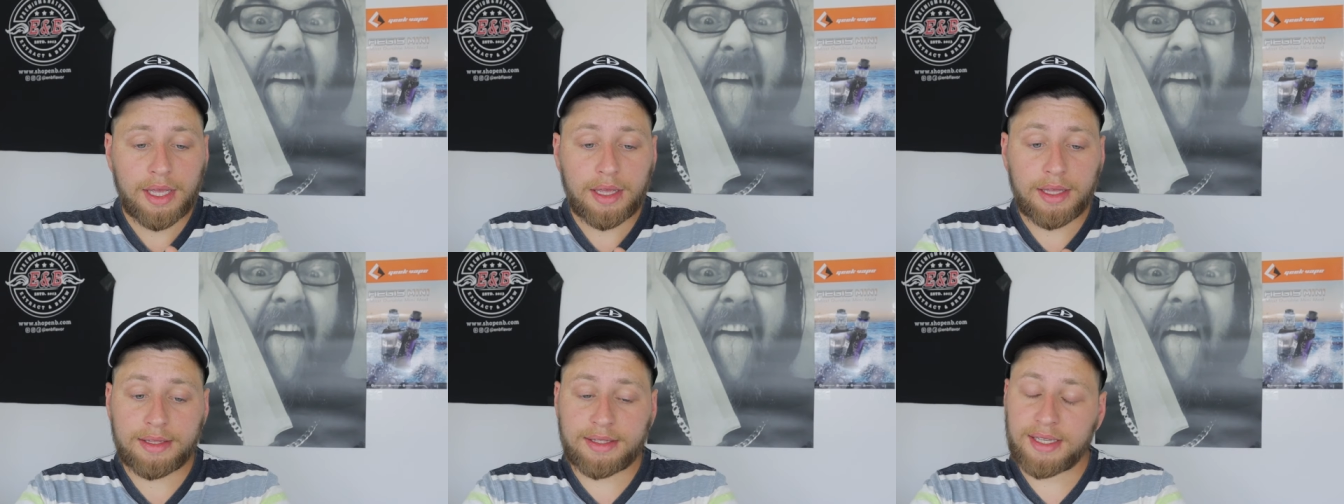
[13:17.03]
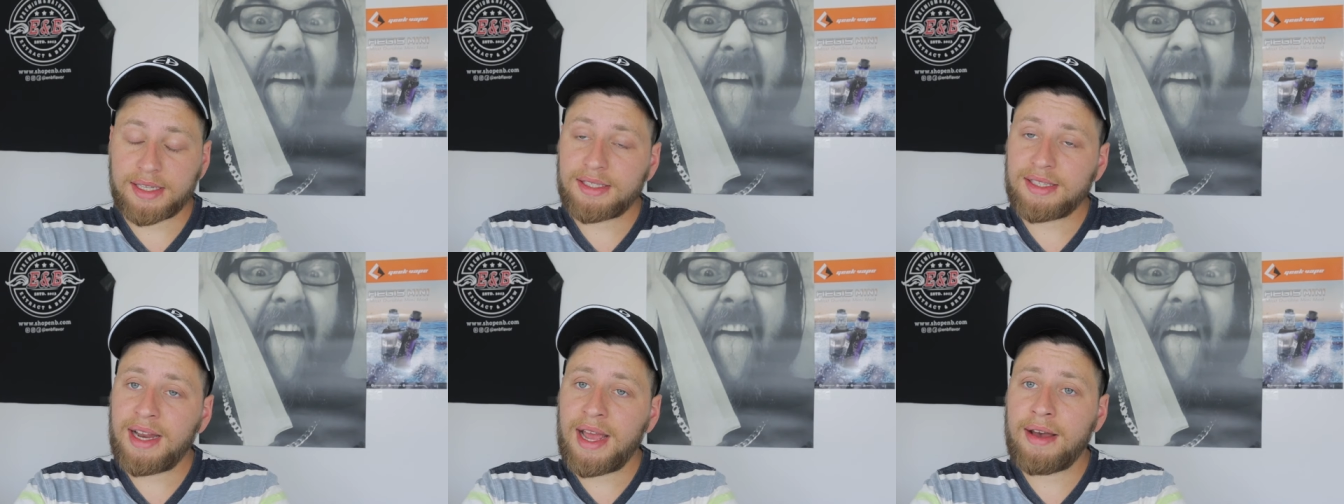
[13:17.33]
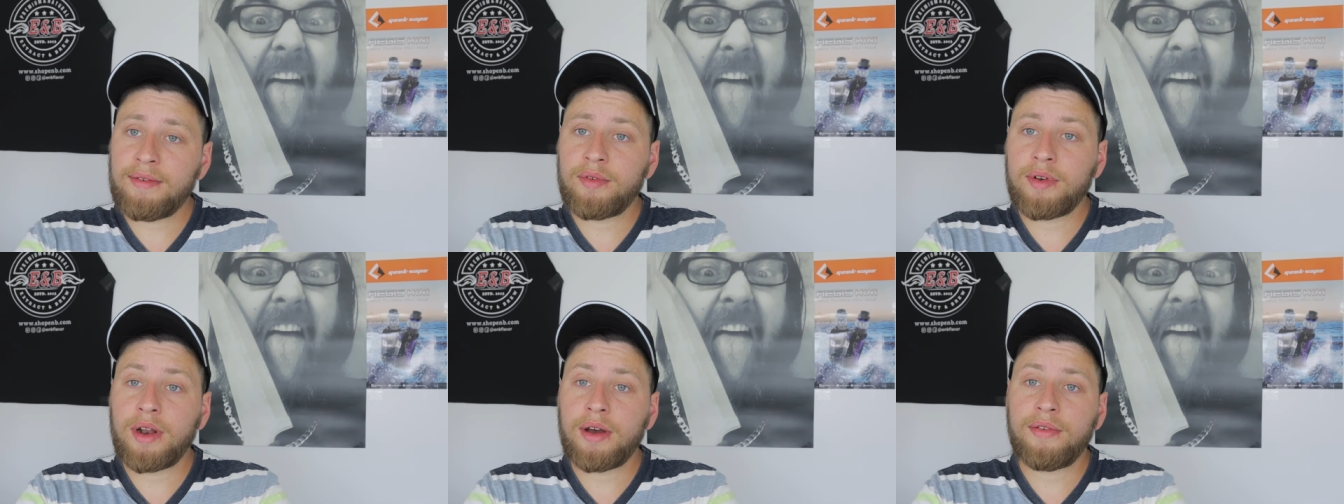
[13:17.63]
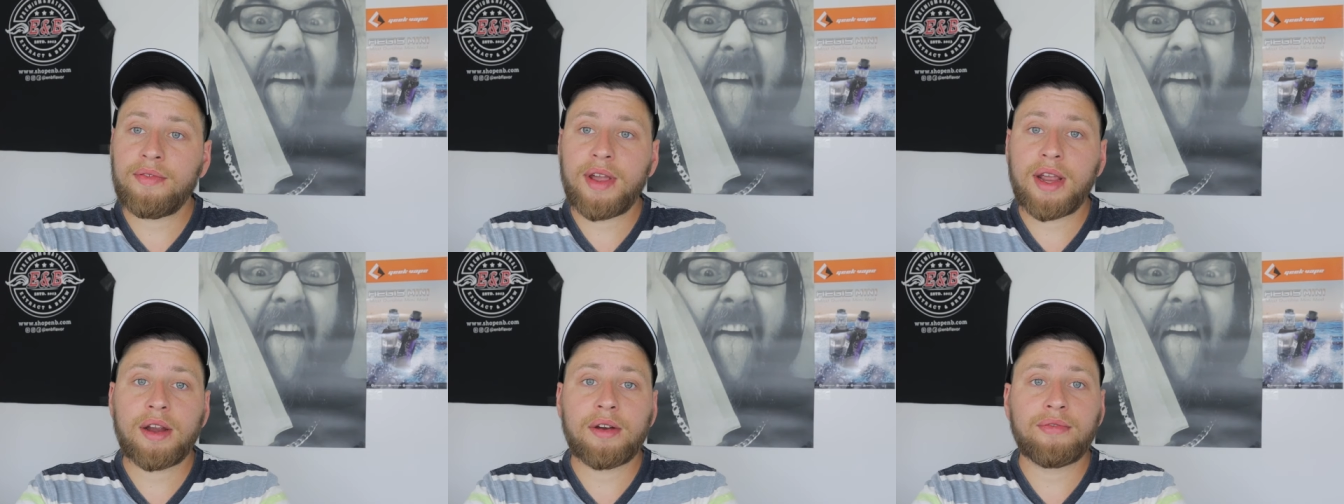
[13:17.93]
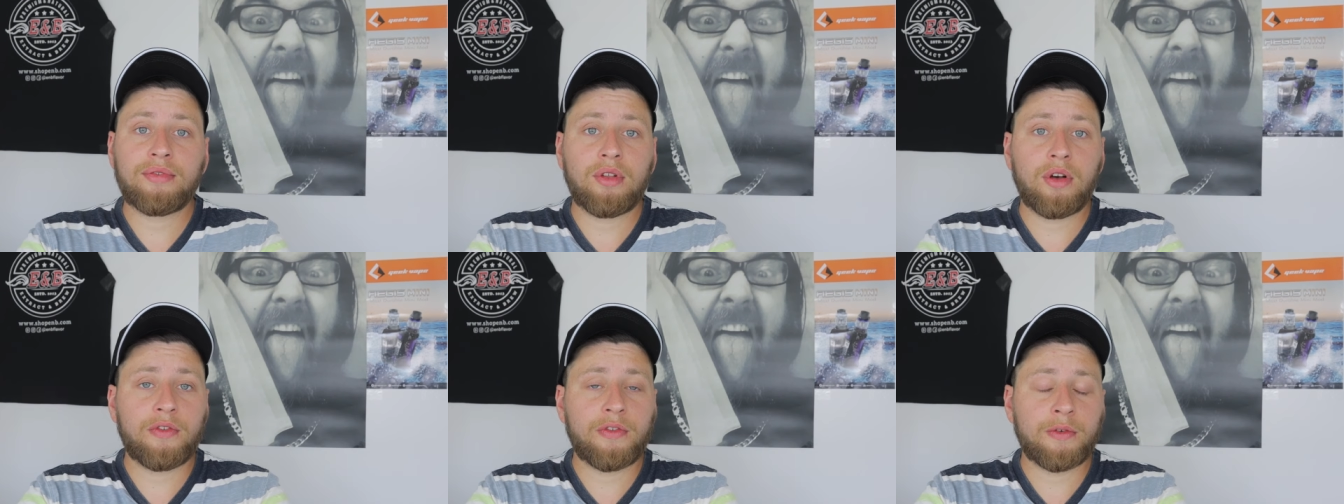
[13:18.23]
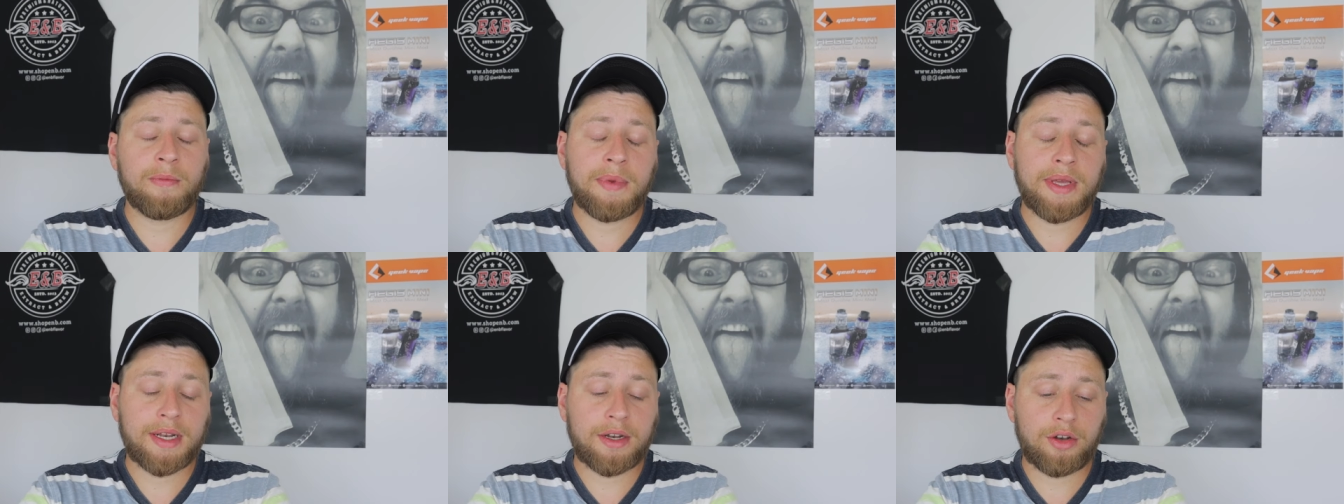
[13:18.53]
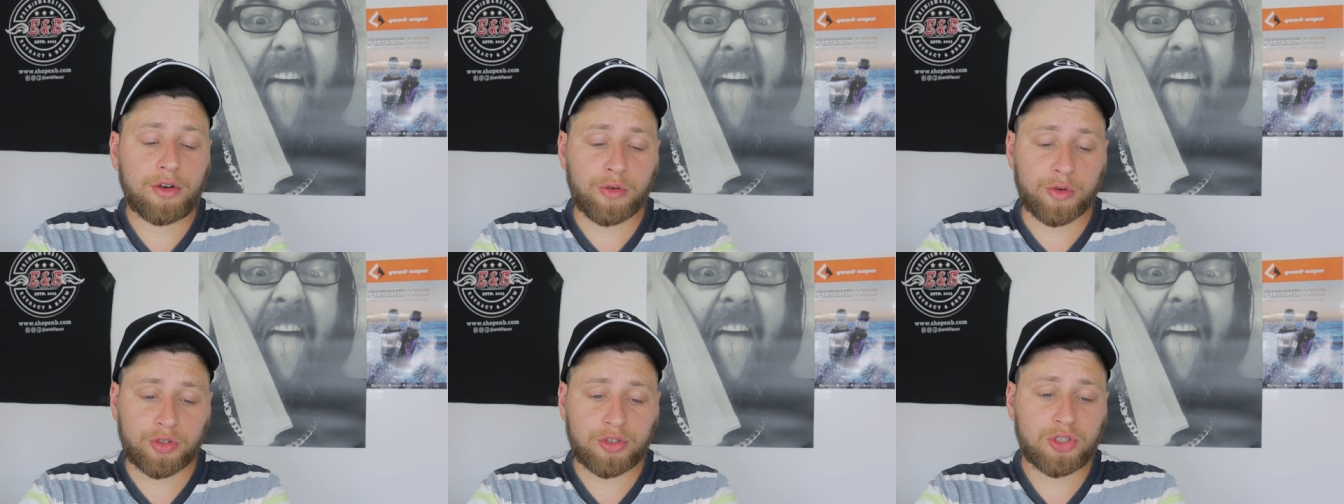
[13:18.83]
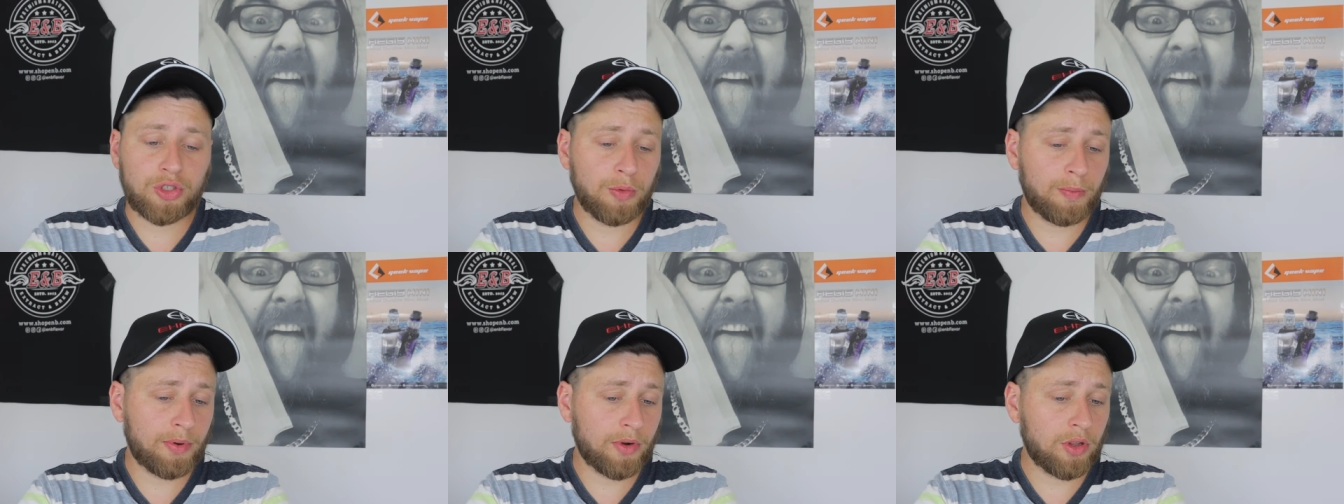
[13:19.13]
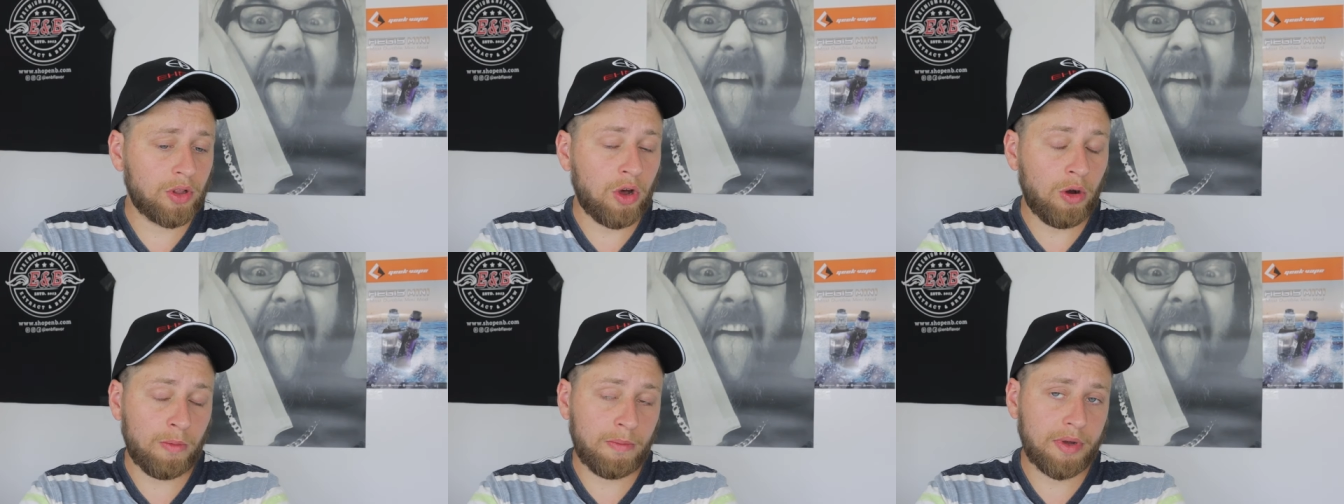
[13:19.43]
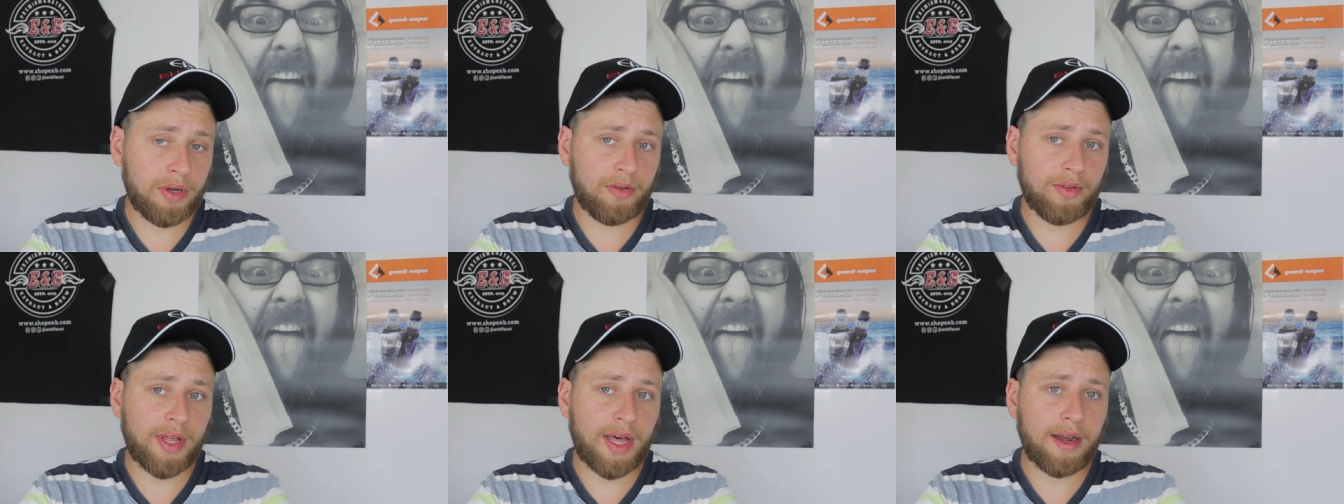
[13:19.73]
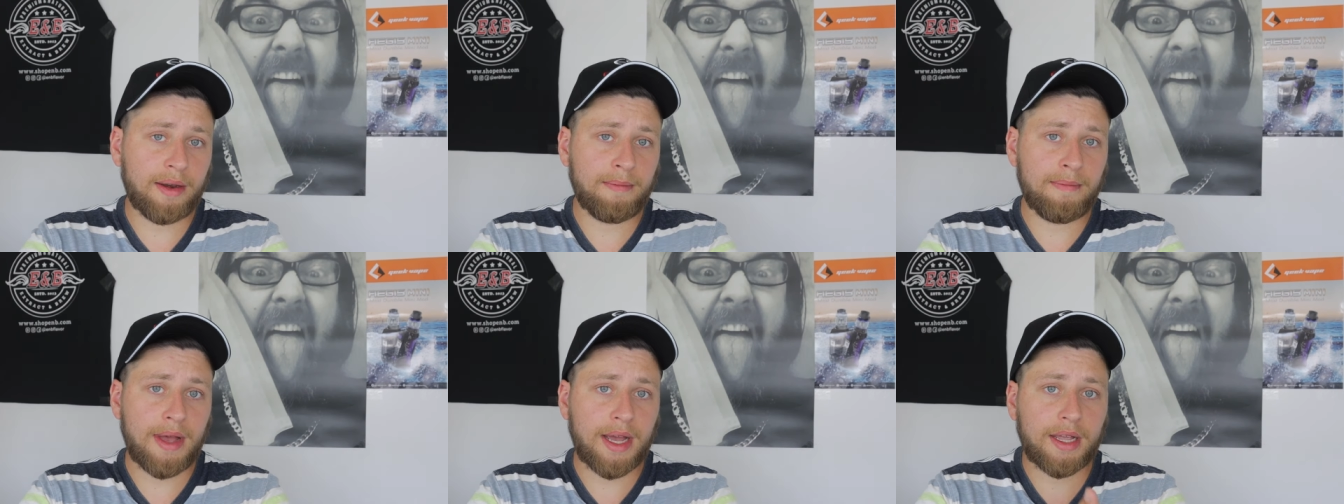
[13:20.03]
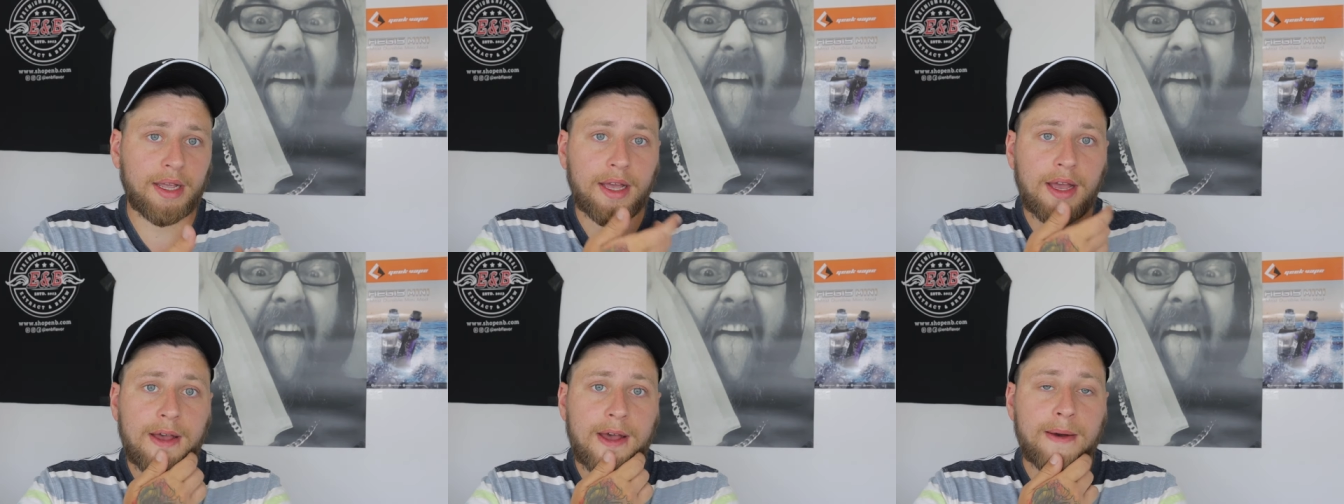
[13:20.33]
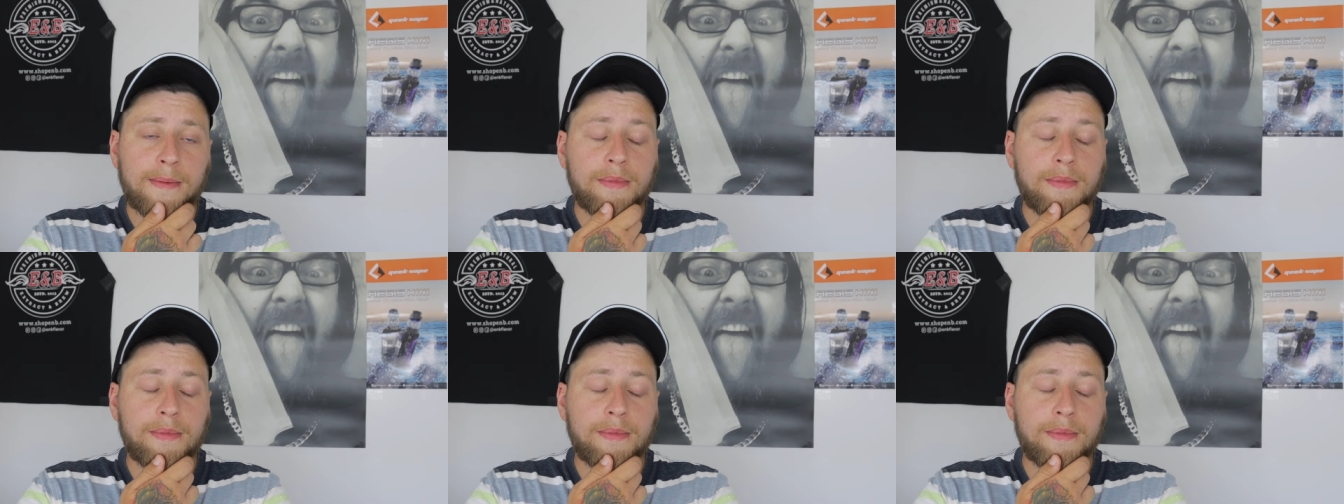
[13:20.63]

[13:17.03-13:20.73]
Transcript: It doesn't have enough airflow for me to do a super low build on a mech,